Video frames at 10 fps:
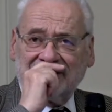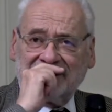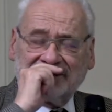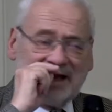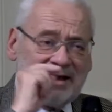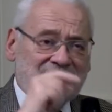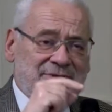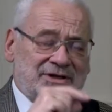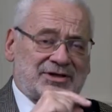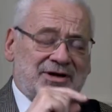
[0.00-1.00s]

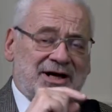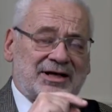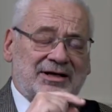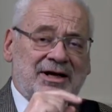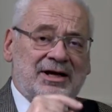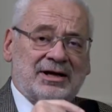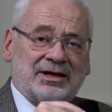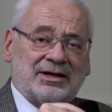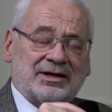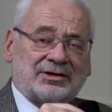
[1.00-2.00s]
attempt is trying
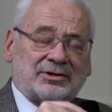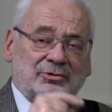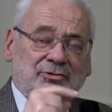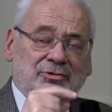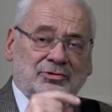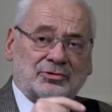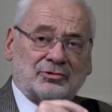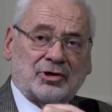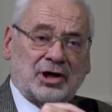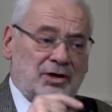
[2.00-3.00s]
to
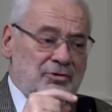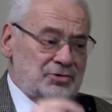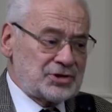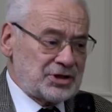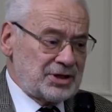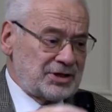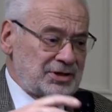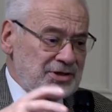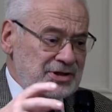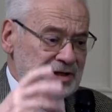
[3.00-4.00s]
close
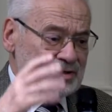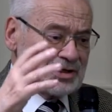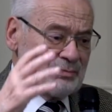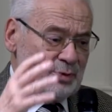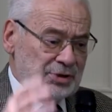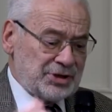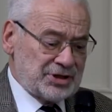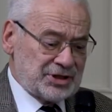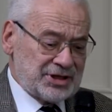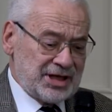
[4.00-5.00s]
such
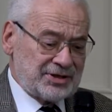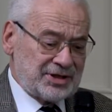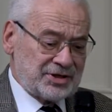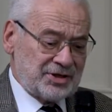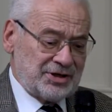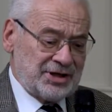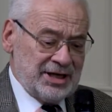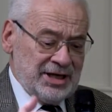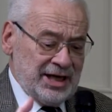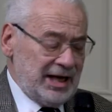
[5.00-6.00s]
important centers on
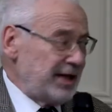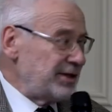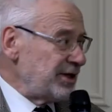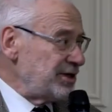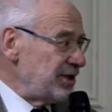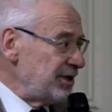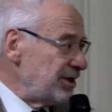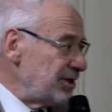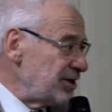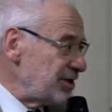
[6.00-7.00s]

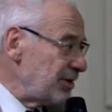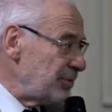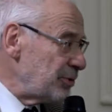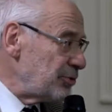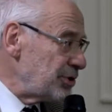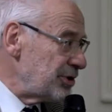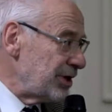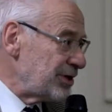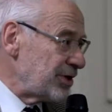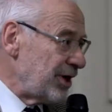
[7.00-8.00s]
electricity distribution
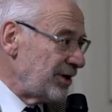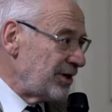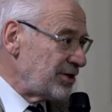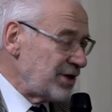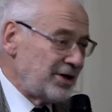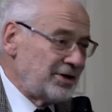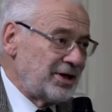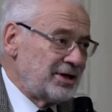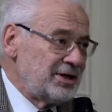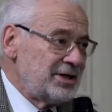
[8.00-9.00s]
and so on and so
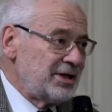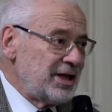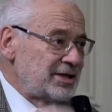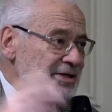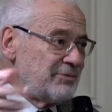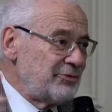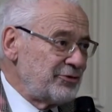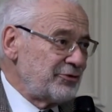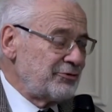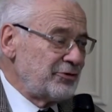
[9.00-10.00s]
on? There are some
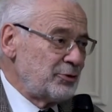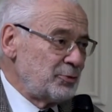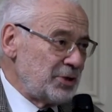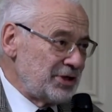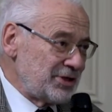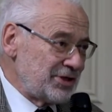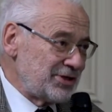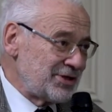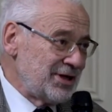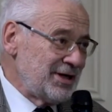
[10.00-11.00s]
few
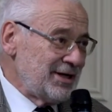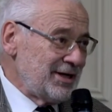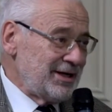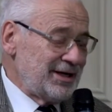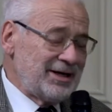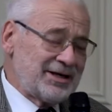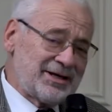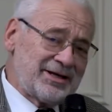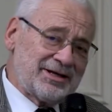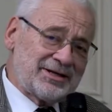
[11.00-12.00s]
places.
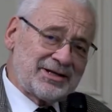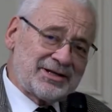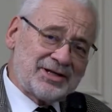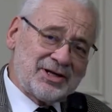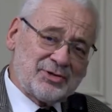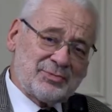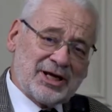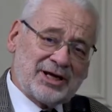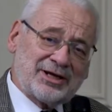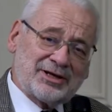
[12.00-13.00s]
The decision
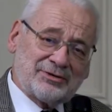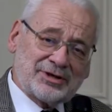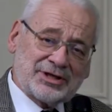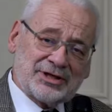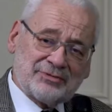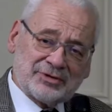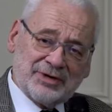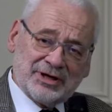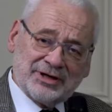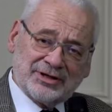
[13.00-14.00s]
making in OSCE was
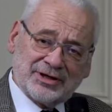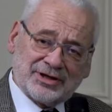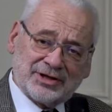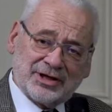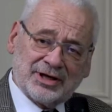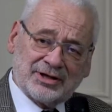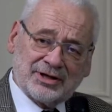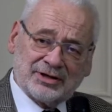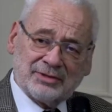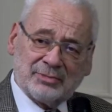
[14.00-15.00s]
very interesting. I
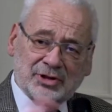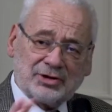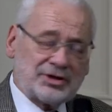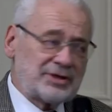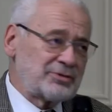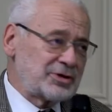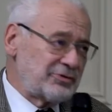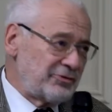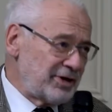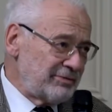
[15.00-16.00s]
think the majority was
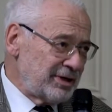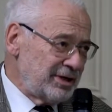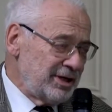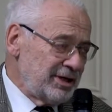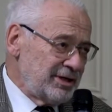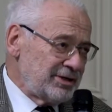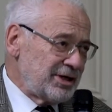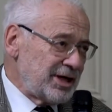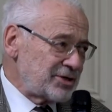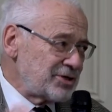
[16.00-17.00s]
in favor.
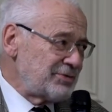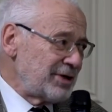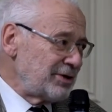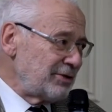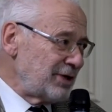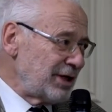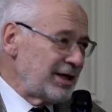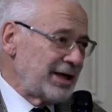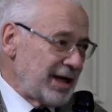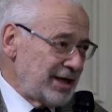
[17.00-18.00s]
The Russians were
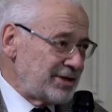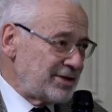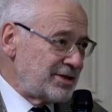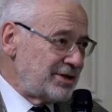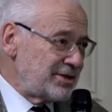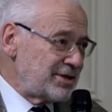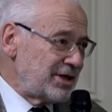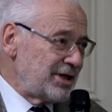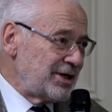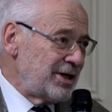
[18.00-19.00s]
totally against,
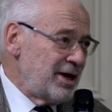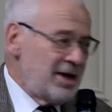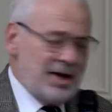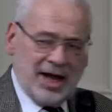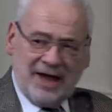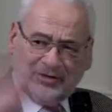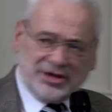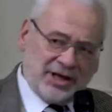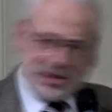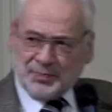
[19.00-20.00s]
saying
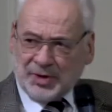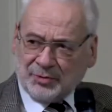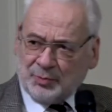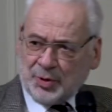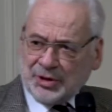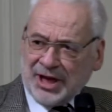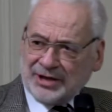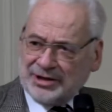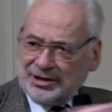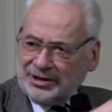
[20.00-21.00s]
everything is
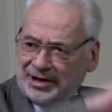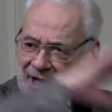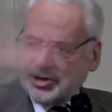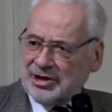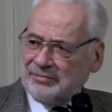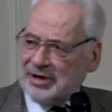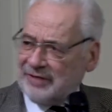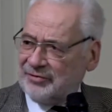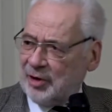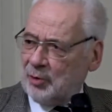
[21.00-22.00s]
protected in Russia, we
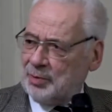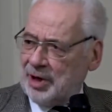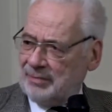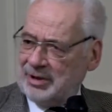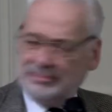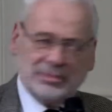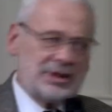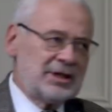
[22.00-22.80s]
have no problem.